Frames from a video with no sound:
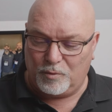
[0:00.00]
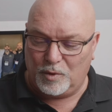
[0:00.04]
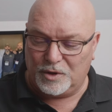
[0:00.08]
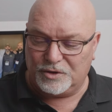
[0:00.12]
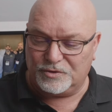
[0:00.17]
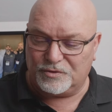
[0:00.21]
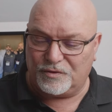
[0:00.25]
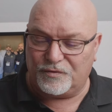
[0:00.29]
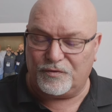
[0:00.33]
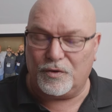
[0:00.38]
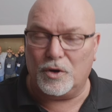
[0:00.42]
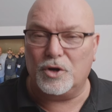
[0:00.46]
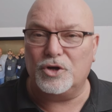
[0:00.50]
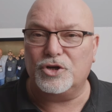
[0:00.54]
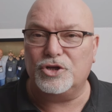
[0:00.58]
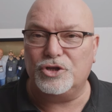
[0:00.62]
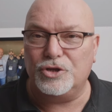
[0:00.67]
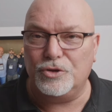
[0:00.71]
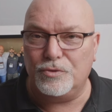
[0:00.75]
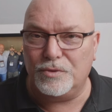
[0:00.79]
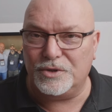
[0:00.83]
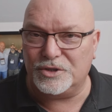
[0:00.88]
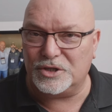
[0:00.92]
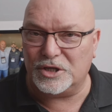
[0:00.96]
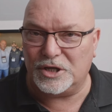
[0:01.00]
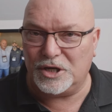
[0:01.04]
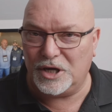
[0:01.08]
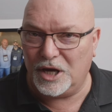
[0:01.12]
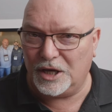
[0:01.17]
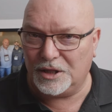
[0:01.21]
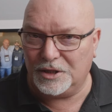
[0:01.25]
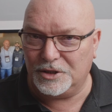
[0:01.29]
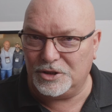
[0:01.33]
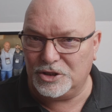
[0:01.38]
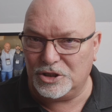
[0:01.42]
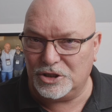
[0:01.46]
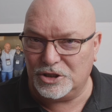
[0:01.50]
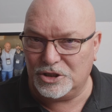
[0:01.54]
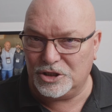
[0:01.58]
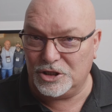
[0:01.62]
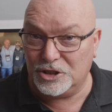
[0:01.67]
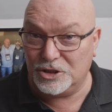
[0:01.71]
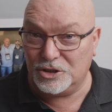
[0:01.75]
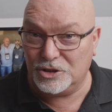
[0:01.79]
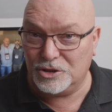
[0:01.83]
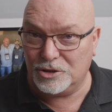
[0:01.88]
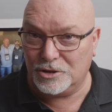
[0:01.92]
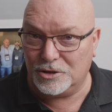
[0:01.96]
what is referred to as a negligent
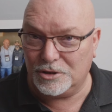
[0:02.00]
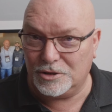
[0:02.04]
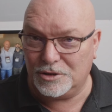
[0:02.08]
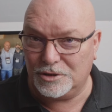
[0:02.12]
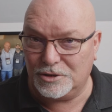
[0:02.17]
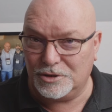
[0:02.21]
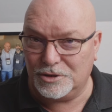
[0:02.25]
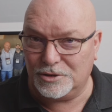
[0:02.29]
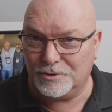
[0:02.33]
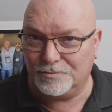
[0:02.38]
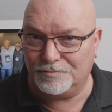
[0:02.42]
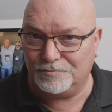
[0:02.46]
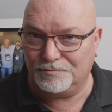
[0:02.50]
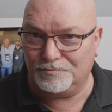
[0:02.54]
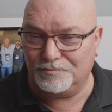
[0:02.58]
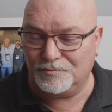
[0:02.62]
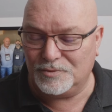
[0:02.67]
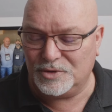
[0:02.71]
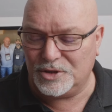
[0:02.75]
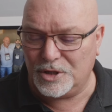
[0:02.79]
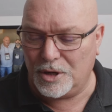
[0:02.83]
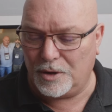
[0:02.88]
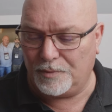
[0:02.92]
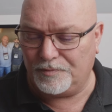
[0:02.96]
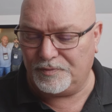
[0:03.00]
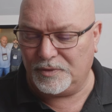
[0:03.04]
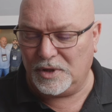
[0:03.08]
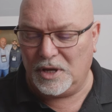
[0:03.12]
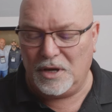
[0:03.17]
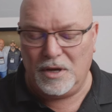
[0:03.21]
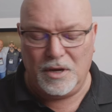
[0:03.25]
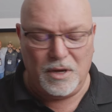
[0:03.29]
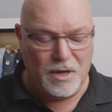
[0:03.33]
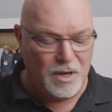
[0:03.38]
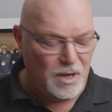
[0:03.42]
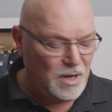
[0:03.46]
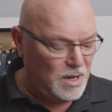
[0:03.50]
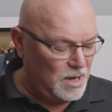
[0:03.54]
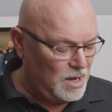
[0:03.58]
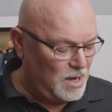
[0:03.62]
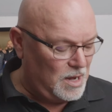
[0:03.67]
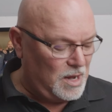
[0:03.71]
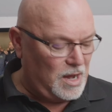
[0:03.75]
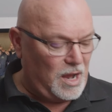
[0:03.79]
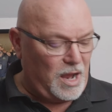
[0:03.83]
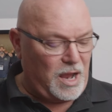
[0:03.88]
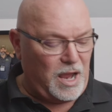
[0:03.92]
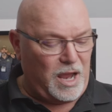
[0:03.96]
discharge. So,
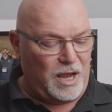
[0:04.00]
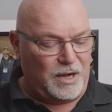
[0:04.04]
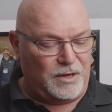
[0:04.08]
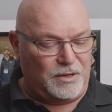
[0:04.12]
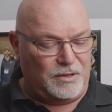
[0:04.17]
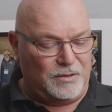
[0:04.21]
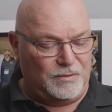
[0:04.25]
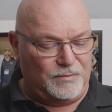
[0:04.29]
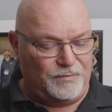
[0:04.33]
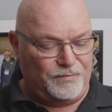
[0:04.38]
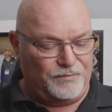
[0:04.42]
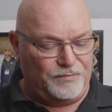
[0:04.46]
and